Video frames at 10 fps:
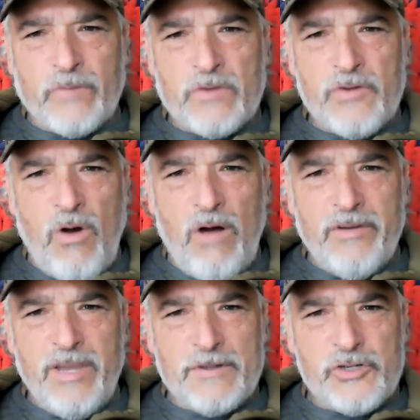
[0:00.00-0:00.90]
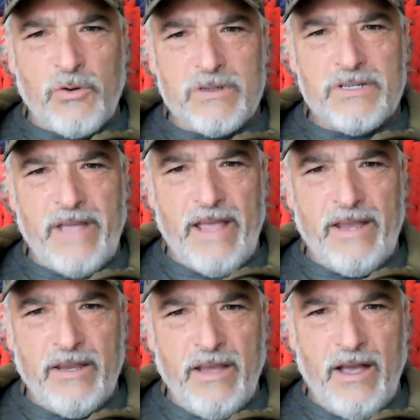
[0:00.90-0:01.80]
So I'll keep it short
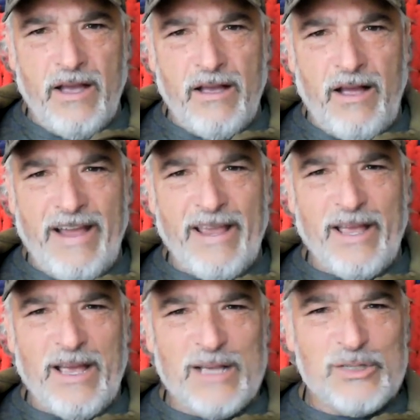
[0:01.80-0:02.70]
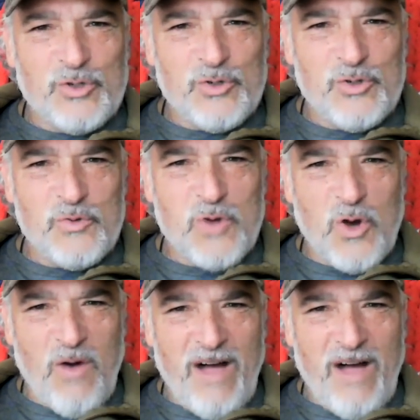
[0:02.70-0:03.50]
today. As you know,